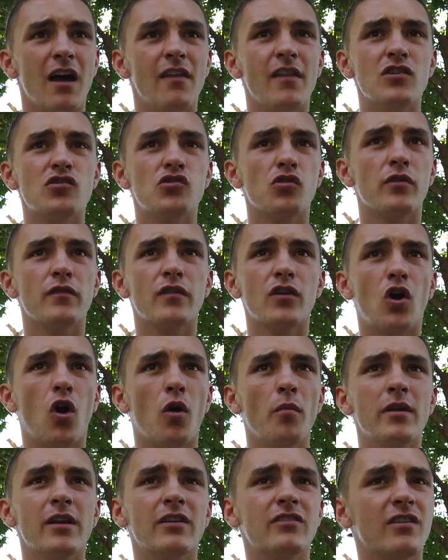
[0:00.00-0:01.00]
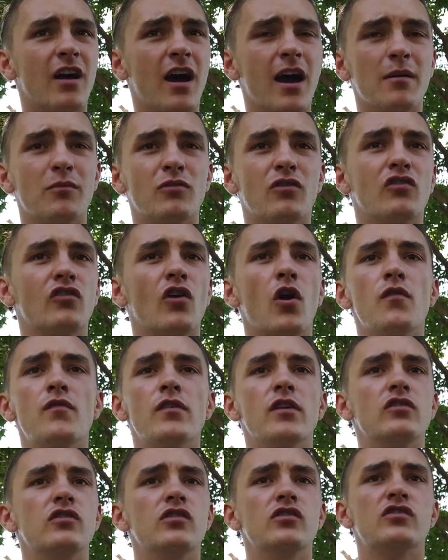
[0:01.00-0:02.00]
And then during the communist times, the
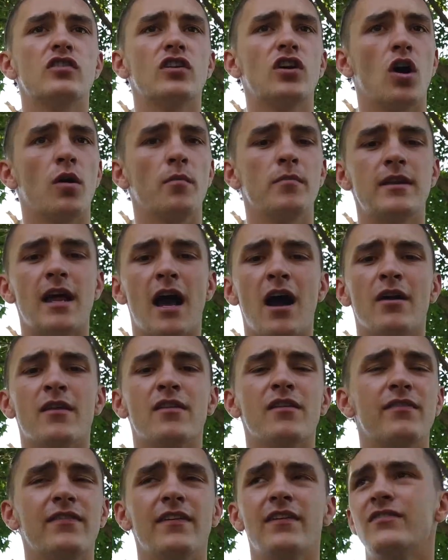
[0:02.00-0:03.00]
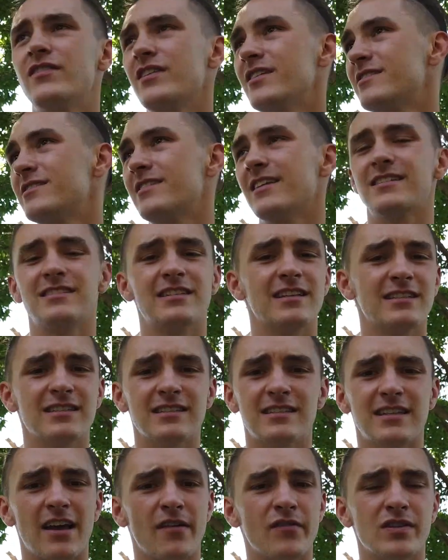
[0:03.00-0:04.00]
Soviets used to come down in the 50s, 60s
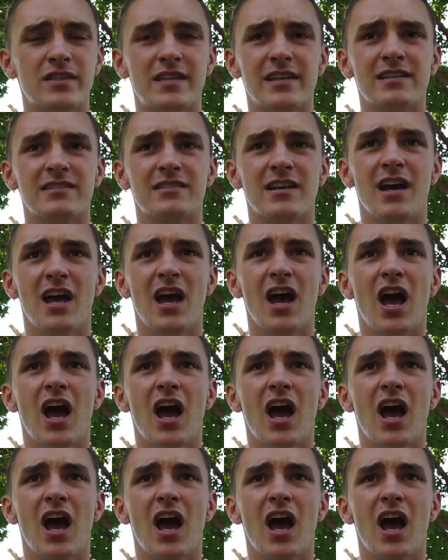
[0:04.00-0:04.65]
and 70s